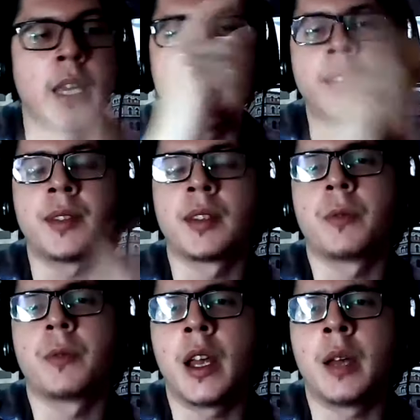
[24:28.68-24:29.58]

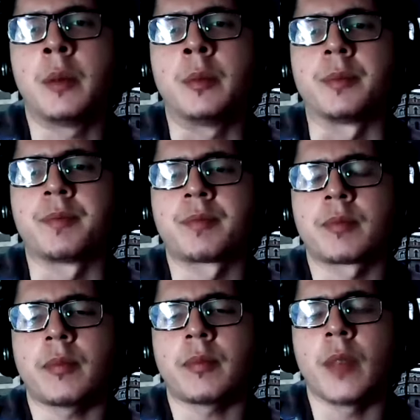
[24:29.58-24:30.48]
Instagram
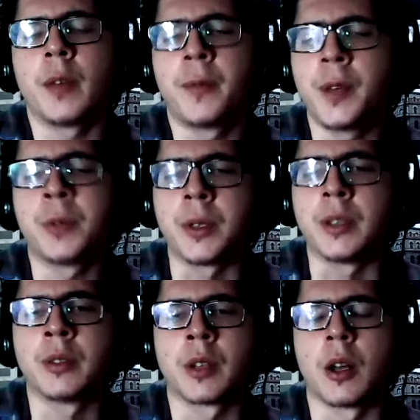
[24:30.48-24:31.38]

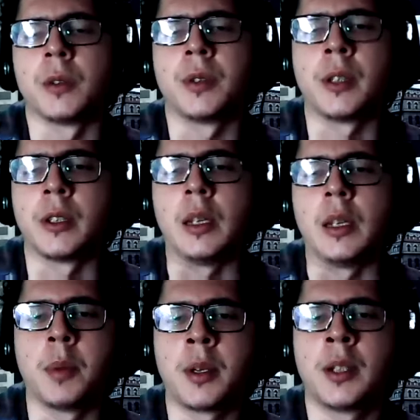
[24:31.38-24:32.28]
filter called early
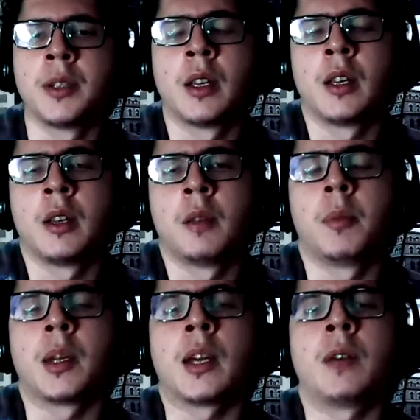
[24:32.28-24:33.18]
bird,
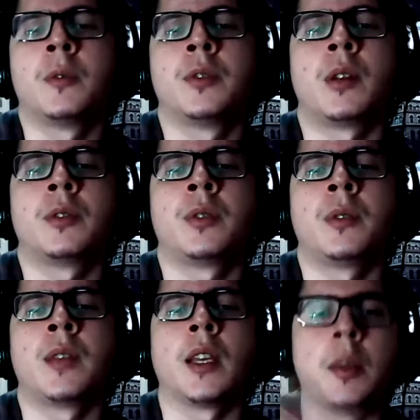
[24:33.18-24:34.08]
but I was also
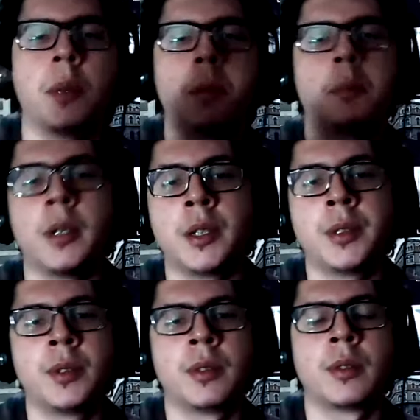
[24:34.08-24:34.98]
thinking about
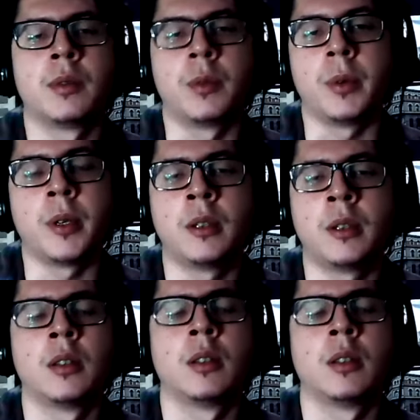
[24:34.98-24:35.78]
birds, Twitter,